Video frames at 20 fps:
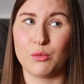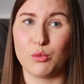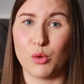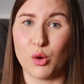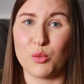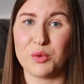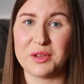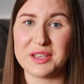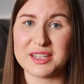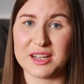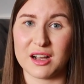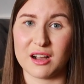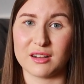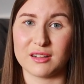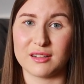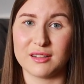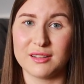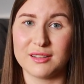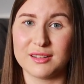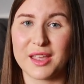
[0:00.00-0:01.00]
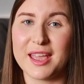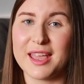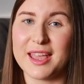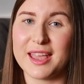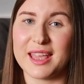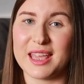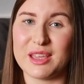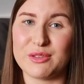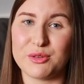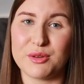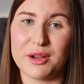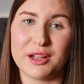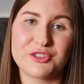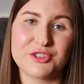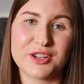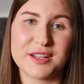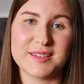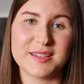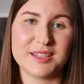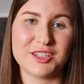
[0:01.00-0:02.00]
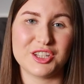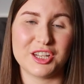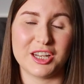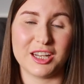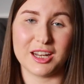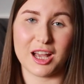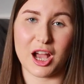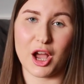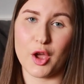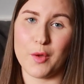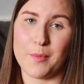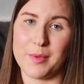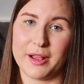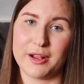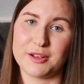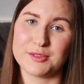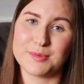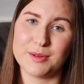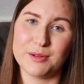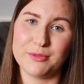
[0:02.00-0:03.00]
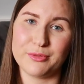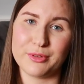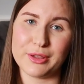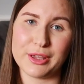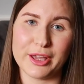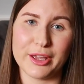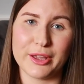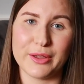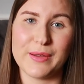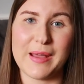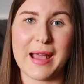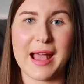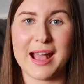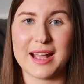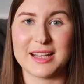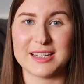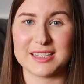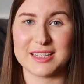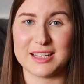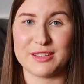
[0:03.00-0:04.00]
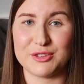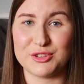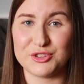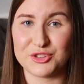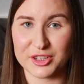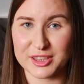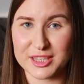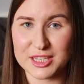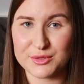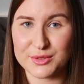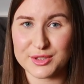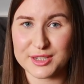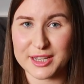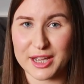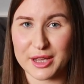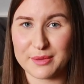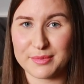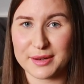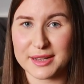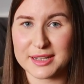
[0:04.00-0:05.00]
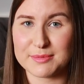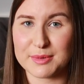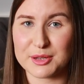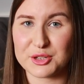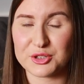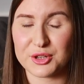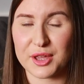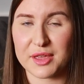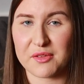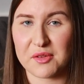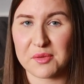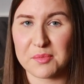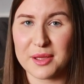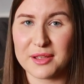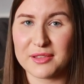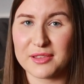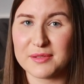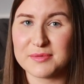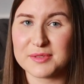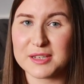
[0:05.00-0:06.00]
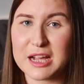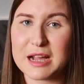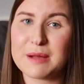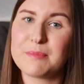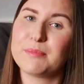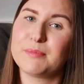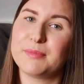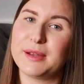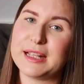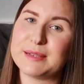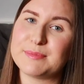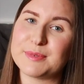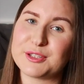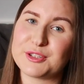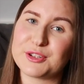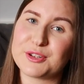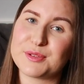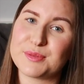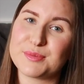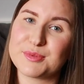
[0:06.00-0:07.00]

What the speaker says: what we done. If you are transitioning, I hope it goes well for you. And if you enjoyed this video, please make sure you give it a big thumbs up. Please make sure you